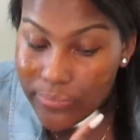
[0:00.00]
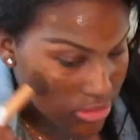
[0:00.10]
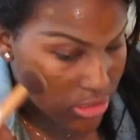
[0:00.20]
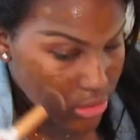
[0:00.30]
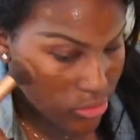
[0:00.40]

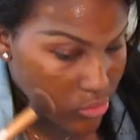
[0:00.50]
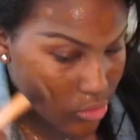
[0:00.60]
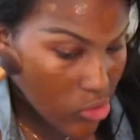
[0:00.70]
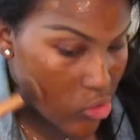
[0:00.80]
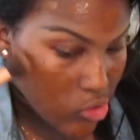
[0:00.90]
just
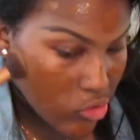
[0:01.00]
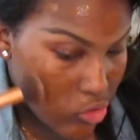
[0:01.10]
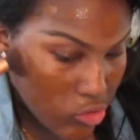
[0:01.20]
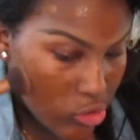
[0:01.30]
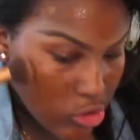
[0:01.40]
going
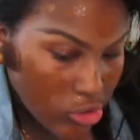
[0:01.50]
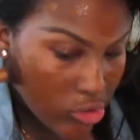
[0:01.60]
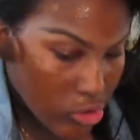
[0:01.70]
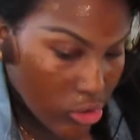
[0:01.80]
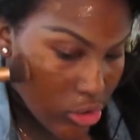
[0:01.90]

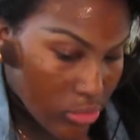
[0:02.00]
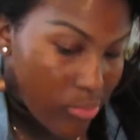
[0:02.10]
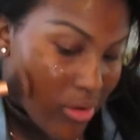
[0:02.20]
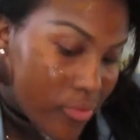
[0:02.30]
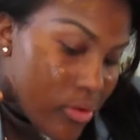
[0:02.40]
to just buff